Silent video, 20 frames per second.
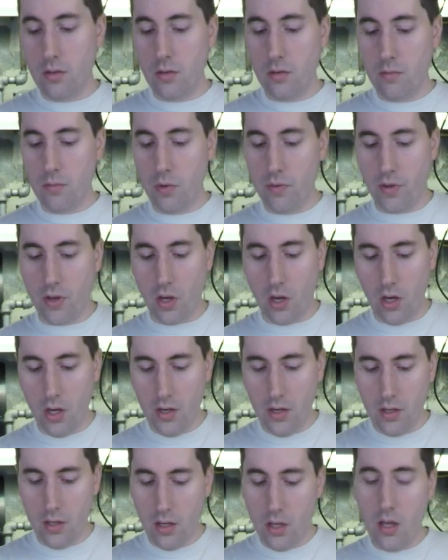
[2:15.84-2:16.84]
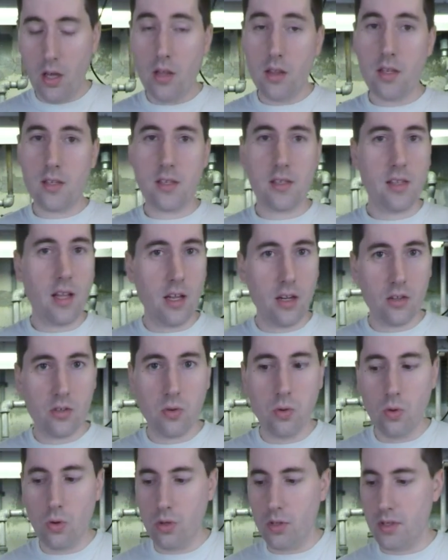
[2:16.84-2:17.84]
Moving on, this is not a
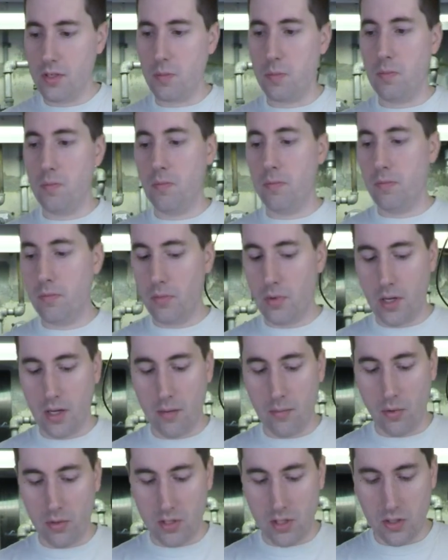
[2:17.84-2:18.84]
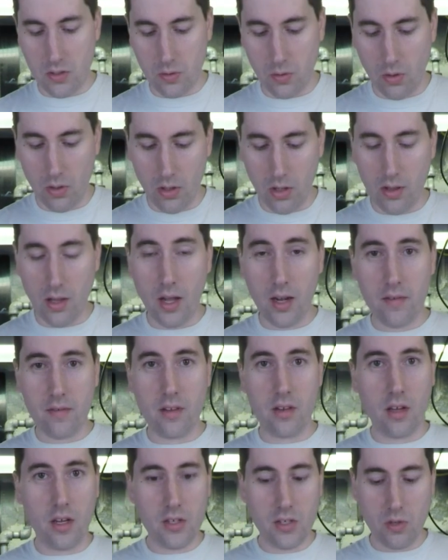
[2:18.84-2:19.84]
toolless multi-tool. A lot of the
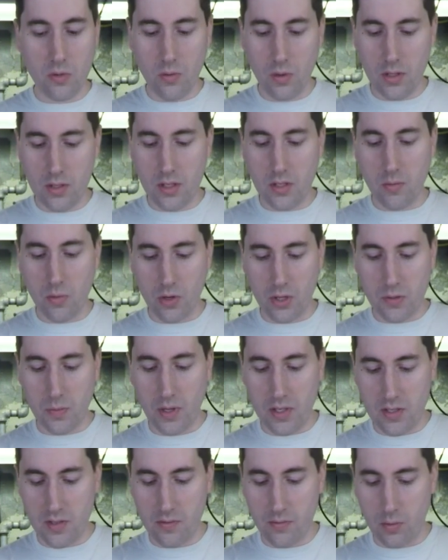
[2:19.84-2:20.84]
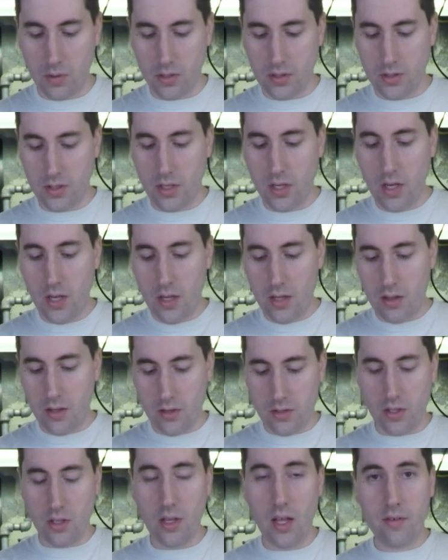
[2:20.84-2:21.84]
nicer ones, the more expensive ones,
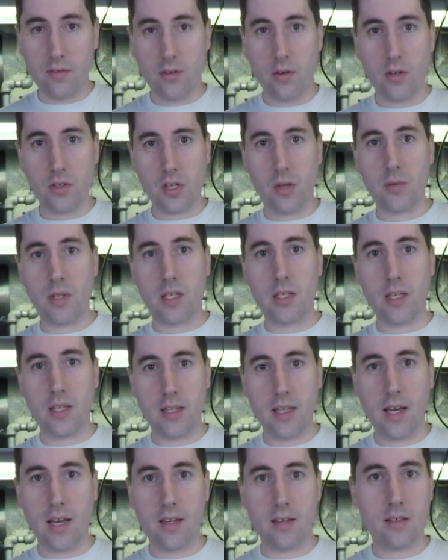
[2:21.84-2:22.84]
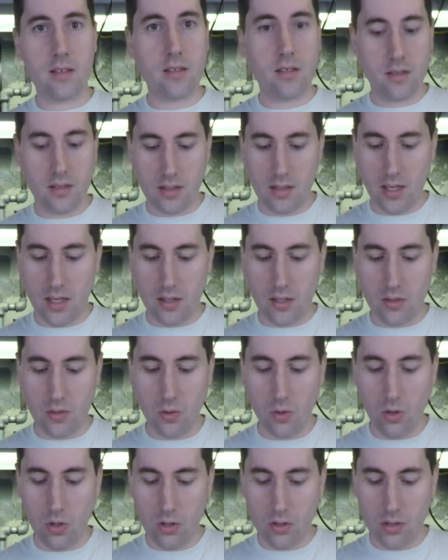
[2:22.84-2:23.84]
there's a lever or something like that to take the
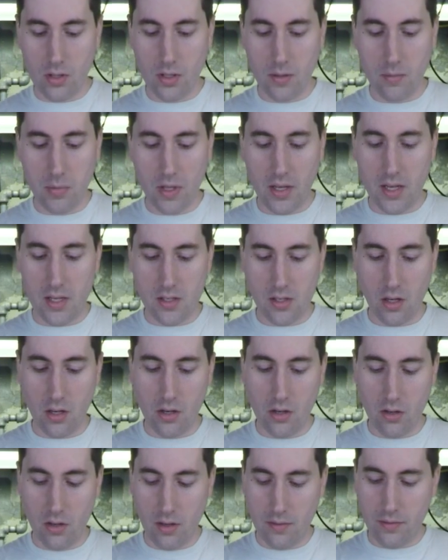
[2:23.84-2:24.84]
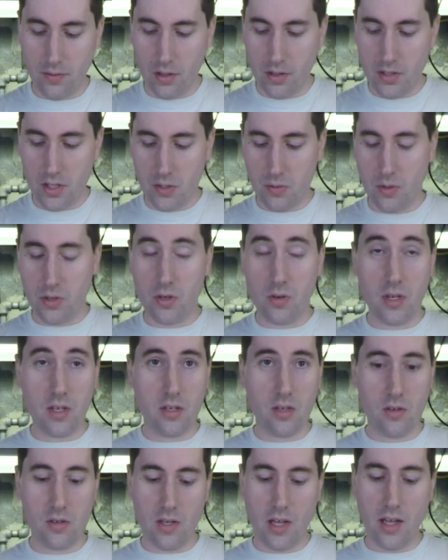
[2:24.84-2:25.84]
blades on and off. On this one you need
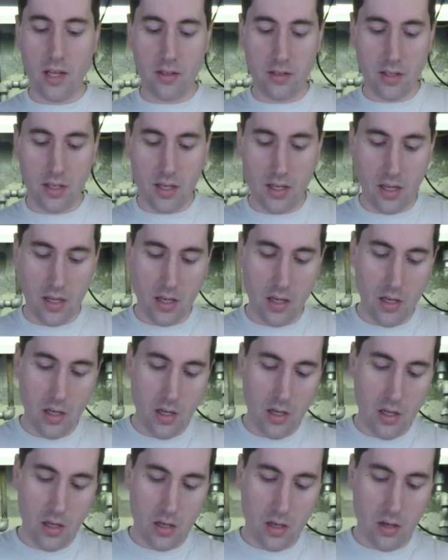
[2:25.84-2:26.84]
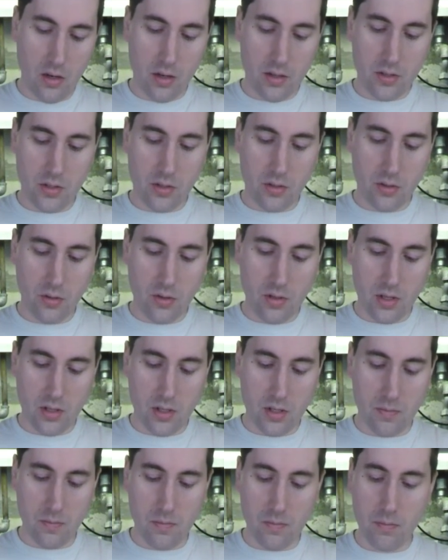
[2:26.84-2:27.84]
to use an Allen key. You unscrew
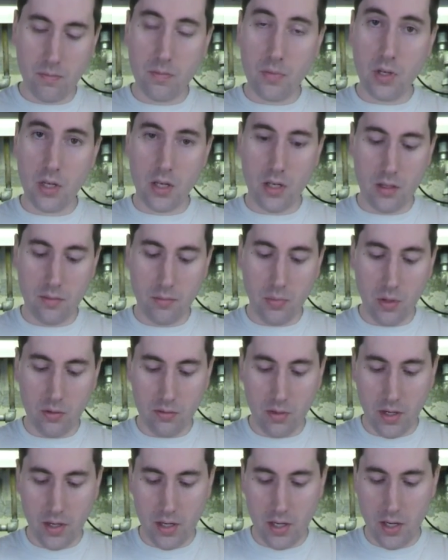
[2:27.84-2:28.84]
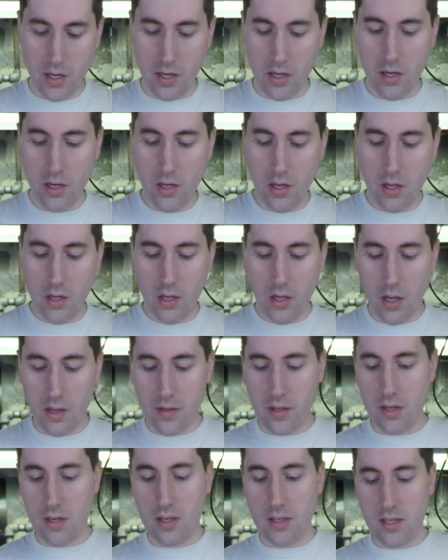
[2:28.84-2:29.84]
this bolt right here, and
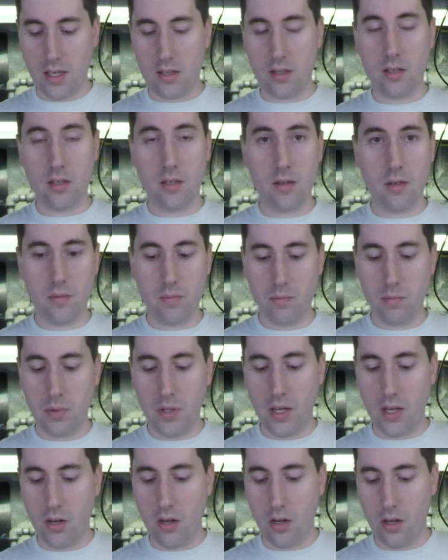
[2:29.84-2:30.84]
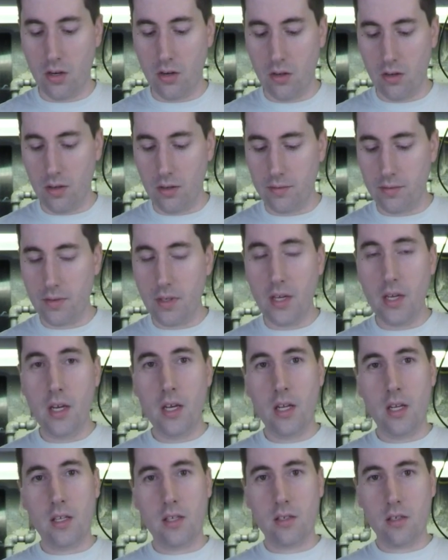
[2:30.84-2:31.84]
then you can take the blade on and off.
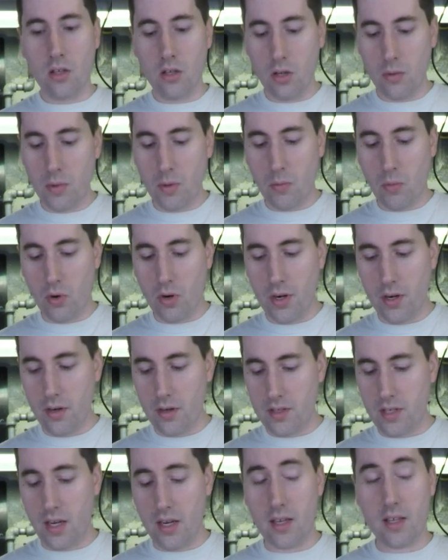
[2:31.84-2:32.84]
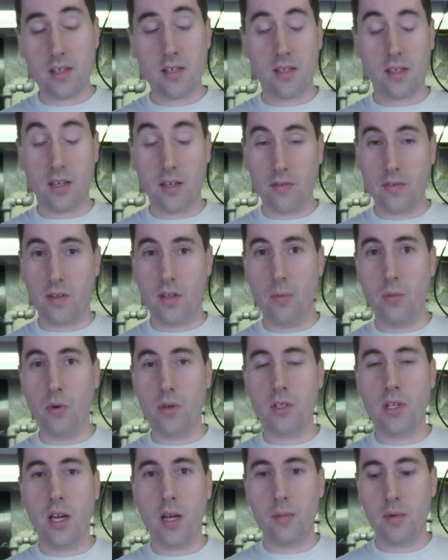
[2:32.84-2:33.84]
It's a little bit more irritating, it's significantly more
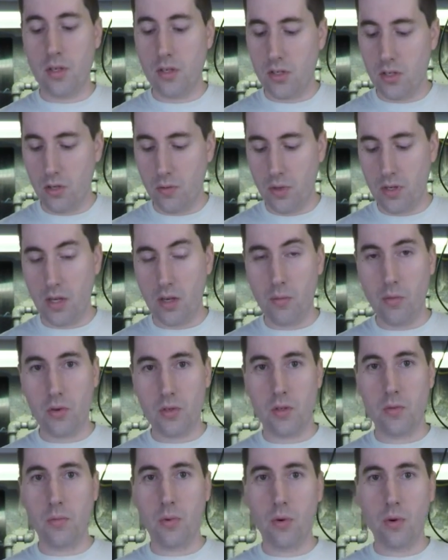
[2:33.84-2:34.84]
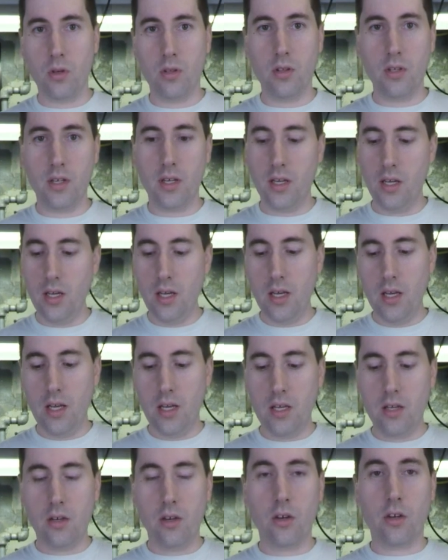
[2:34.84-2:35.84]
time consuming, and most importantly,
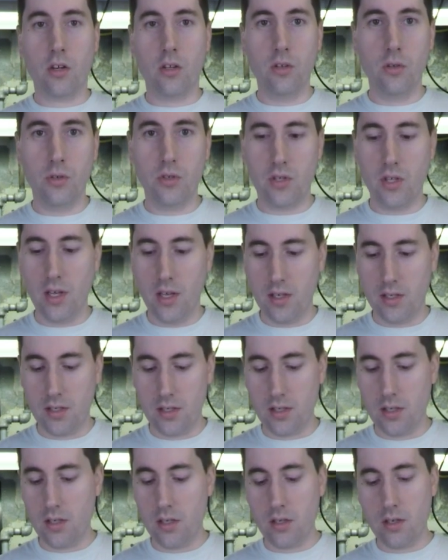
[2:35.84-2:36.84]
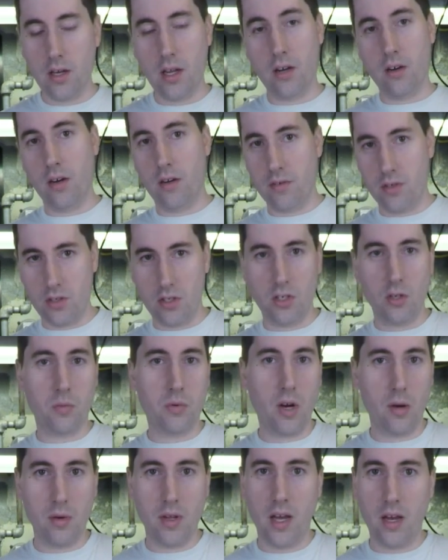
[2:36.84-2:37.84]
you're going to lose this. Now obviously you'll
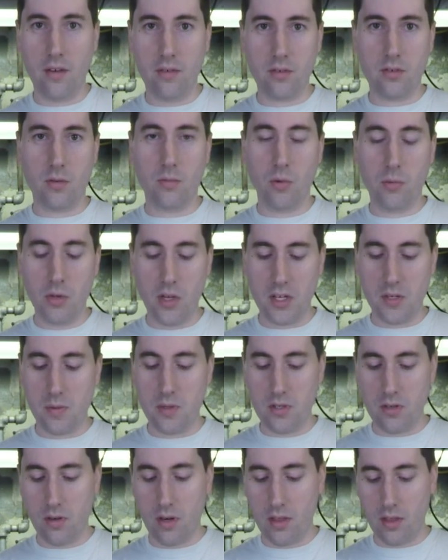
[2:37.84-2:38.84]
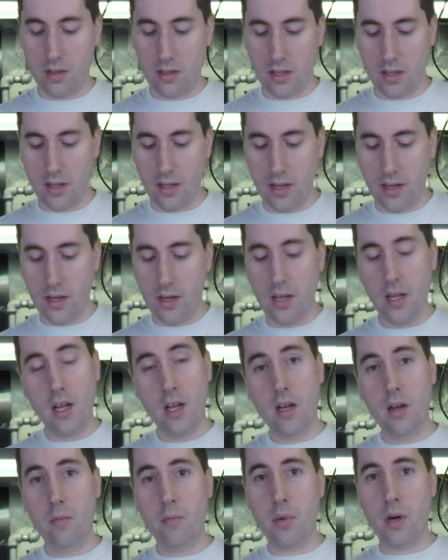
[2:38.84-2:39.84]
probably have some replacements or anything like that,
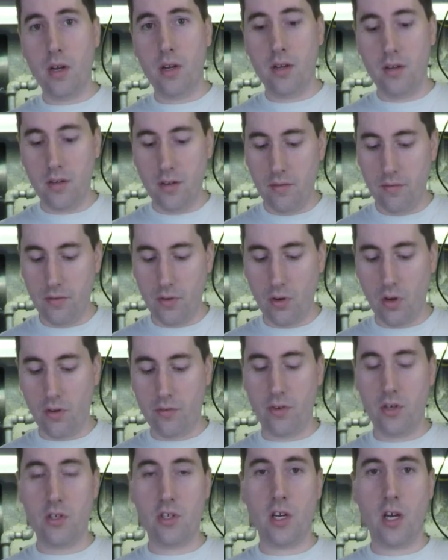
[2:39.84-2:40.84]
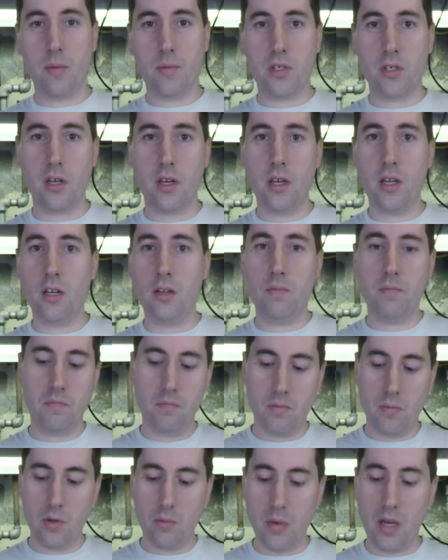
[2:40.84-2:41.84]
but if you're off at a job site,
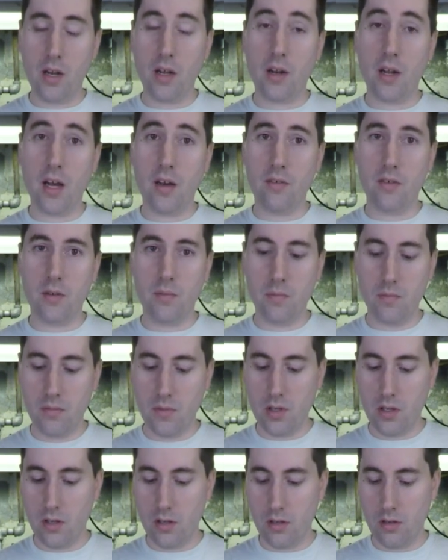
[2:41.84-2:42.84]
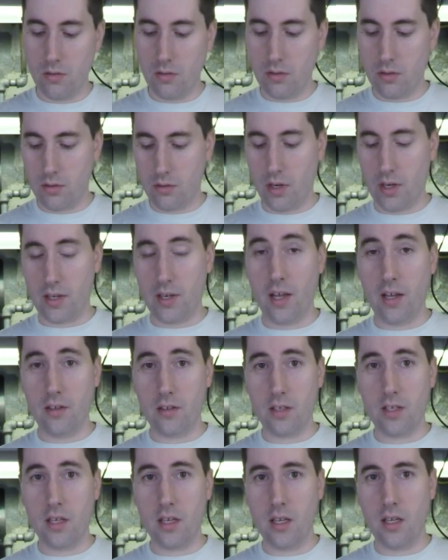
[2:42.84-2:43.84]
you may not have the correct
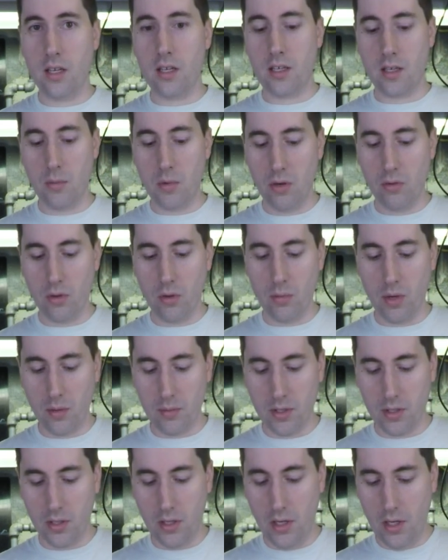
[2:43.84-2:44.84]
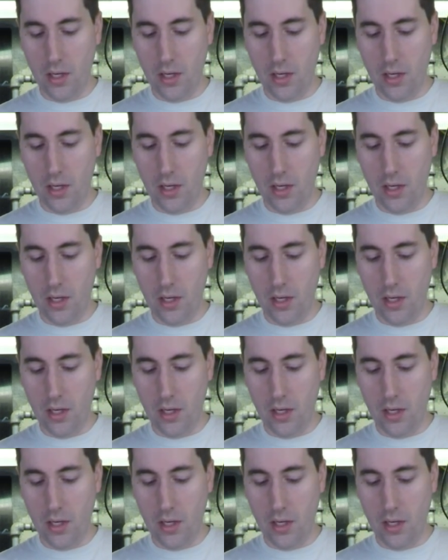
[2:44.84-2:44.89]
Allen key, it can be a real bummer.